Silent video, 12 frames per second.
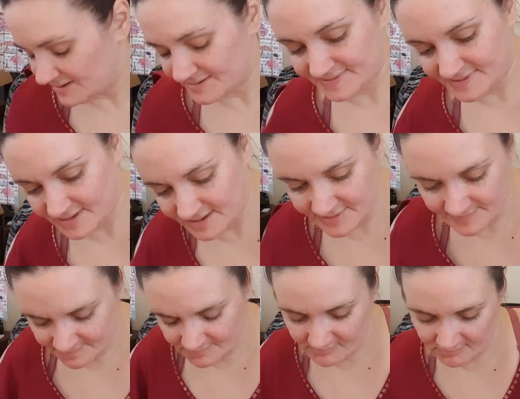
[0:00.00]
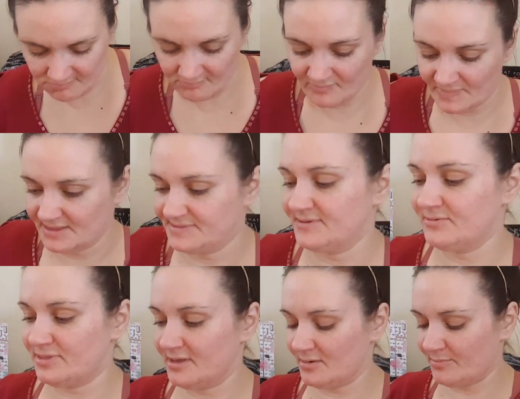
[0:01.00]
let's see.
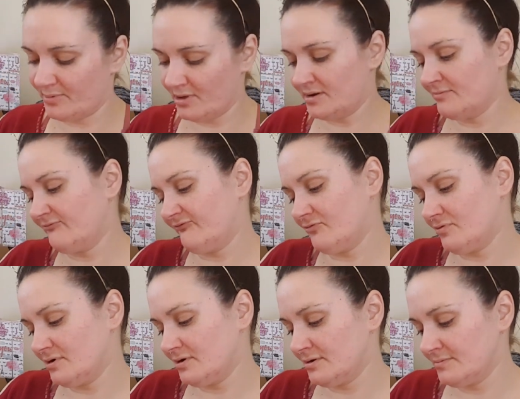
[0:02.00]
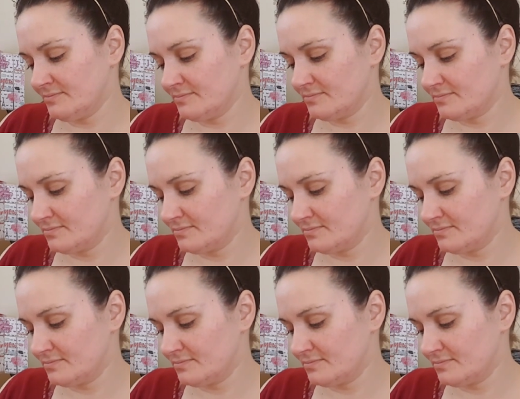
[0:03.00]
Do the bottom 4.